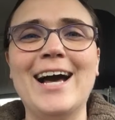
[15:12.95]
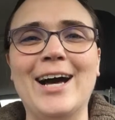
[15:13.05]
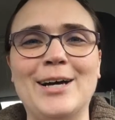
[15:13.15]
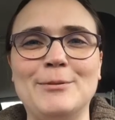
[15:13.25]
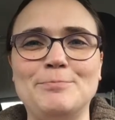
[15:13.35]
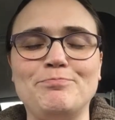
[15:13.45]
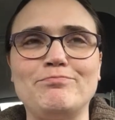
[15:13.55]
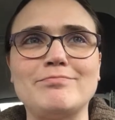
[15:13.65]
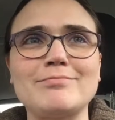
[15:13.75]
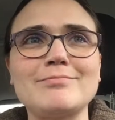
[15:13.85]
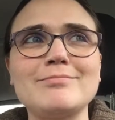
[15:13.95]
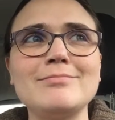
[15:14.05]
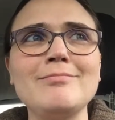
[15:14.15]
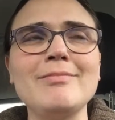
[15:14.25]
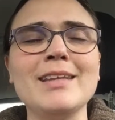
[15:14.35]
And
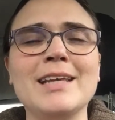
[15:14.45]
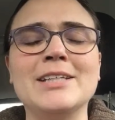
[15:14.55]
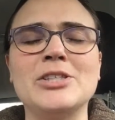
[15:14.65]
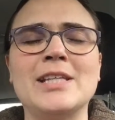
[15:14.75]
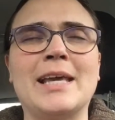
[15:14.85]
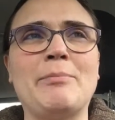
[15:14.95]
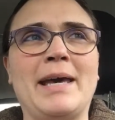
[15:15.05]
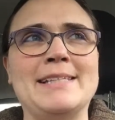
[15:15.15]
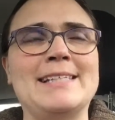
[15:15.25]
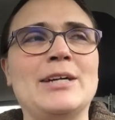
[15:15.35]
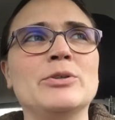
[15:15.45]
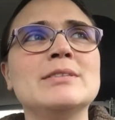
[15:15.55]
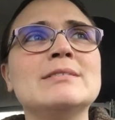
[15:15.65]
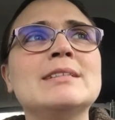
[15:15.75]
she had like passed out.